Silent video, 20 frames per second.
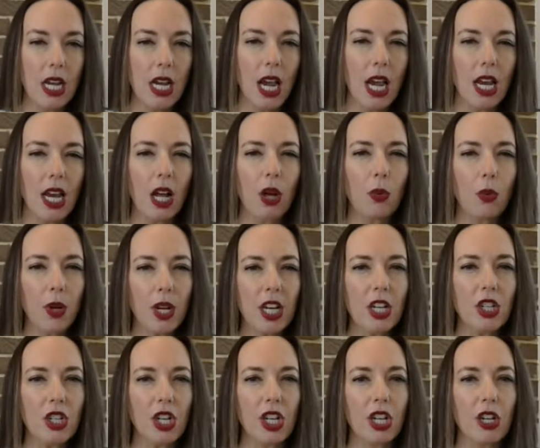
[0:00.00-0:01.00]
and I'll read
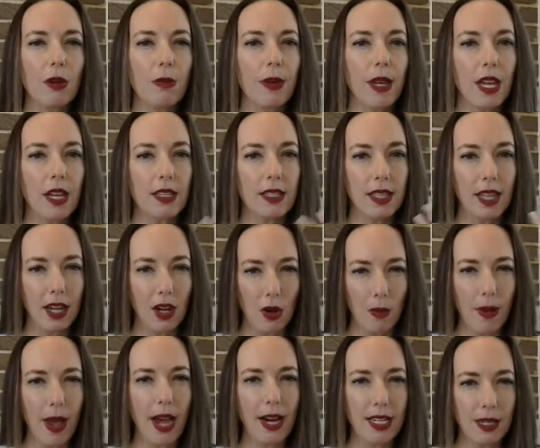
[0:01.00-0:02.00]
to you because they go
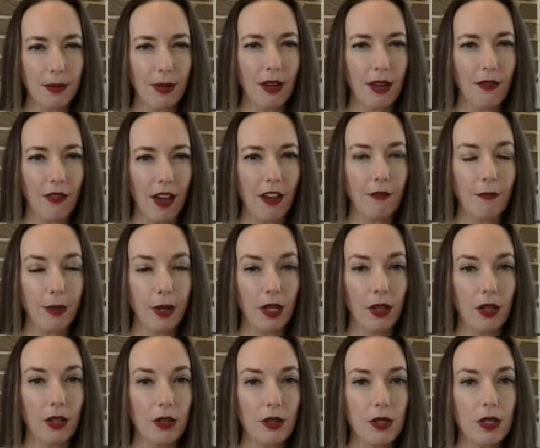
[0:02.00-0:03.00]
back to my 5
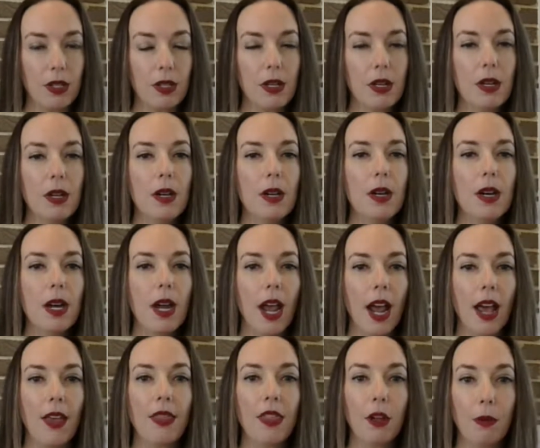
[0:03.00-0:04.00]
pillars,
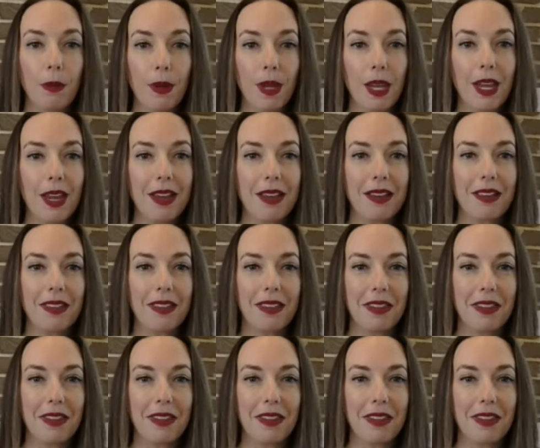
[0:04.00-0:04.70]
and they'll be,